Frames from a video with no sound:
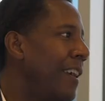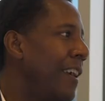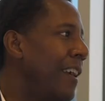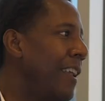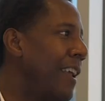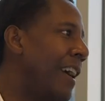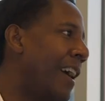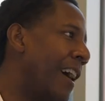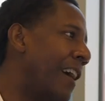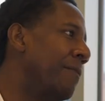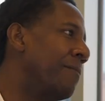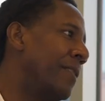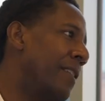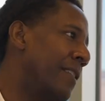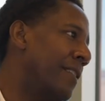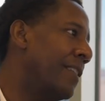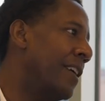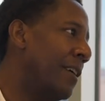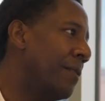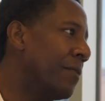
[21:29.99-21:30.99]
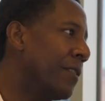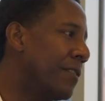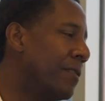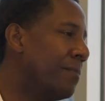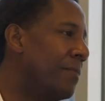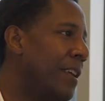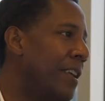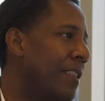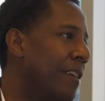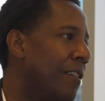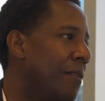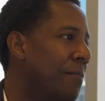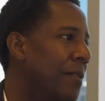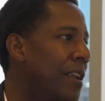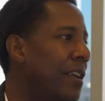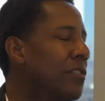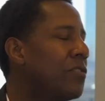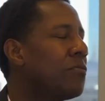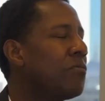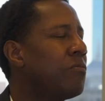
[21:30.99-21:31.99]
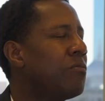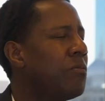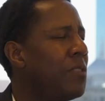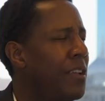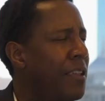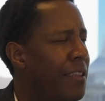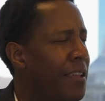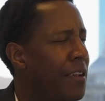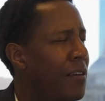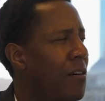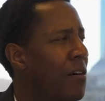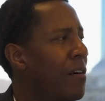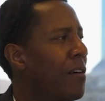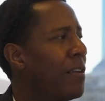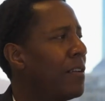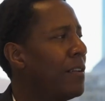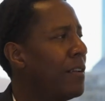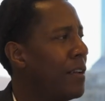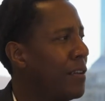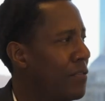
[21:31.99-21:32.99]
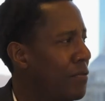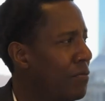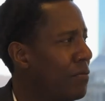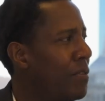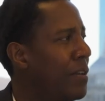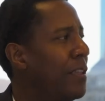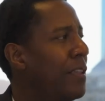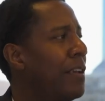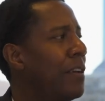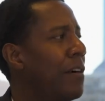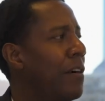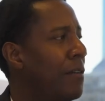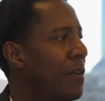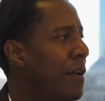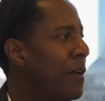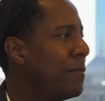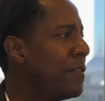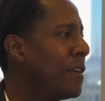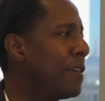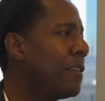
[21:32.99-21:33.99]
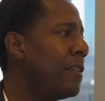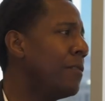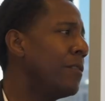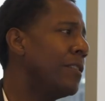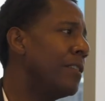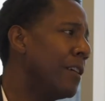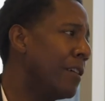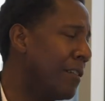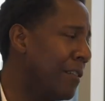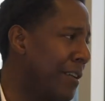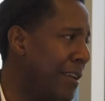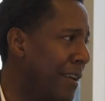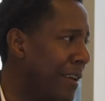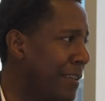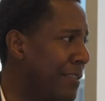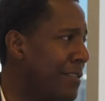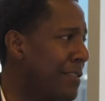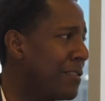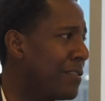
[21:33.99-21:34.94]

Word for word: and I mm. have been able to be there. But it's really hard. It's really yeah. hard, particularly with younger kids.